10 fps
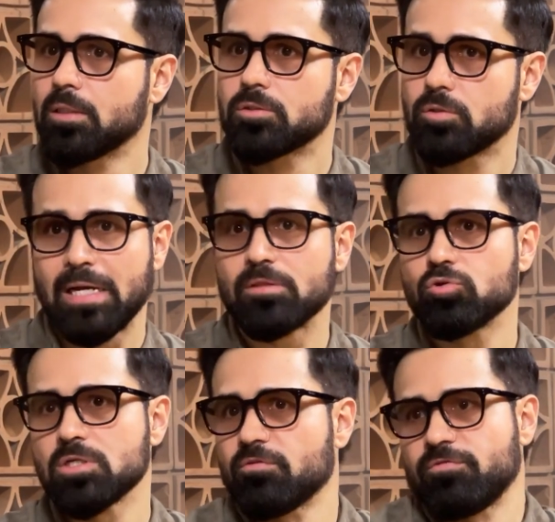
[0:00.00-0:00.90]
So
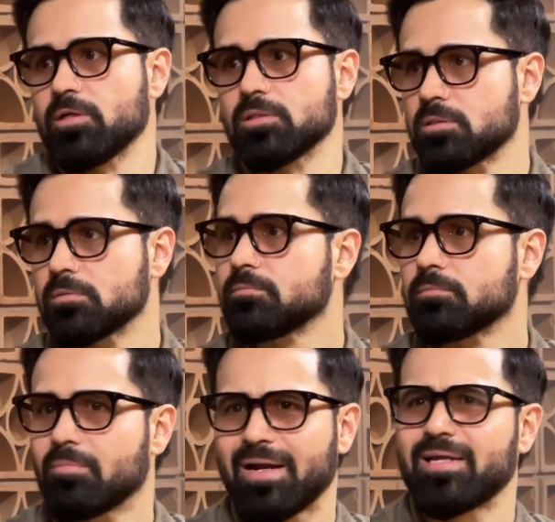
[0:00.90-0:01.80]
those are the fears.
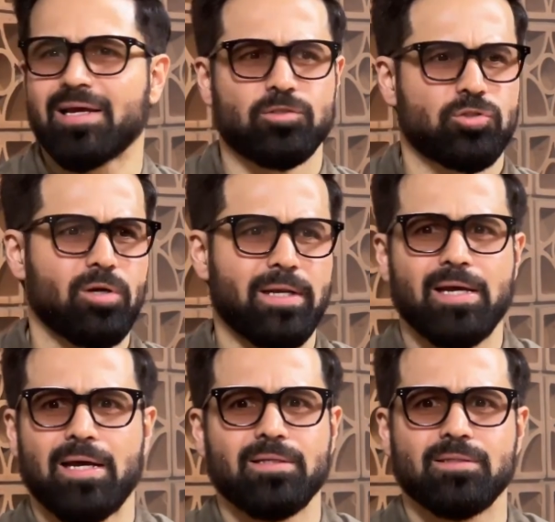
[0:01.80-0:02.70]
But it's not like
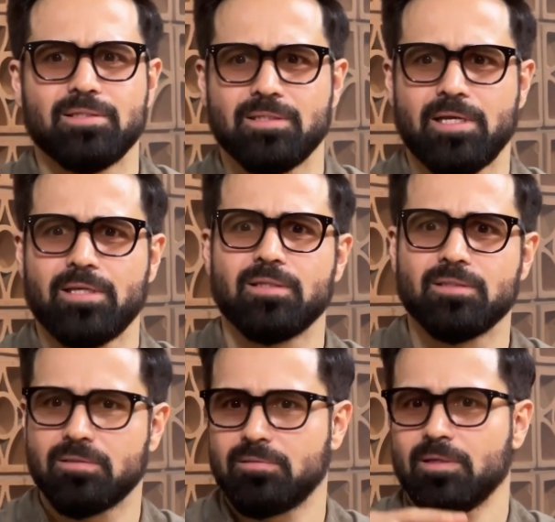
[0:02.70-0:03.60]
this is like
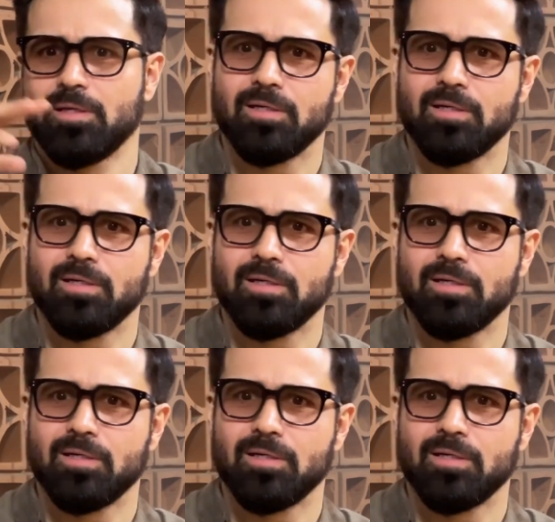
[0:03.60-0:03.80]
this